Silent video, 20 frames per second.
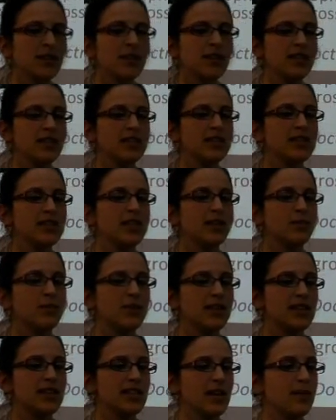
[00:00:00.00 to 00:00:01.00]
It is then
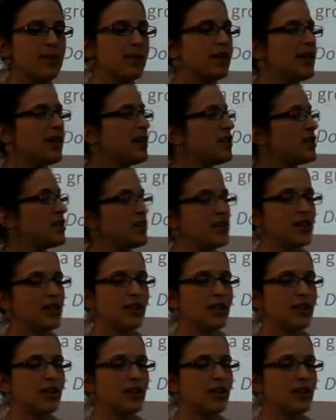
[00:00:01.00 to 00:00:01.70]
with its emanations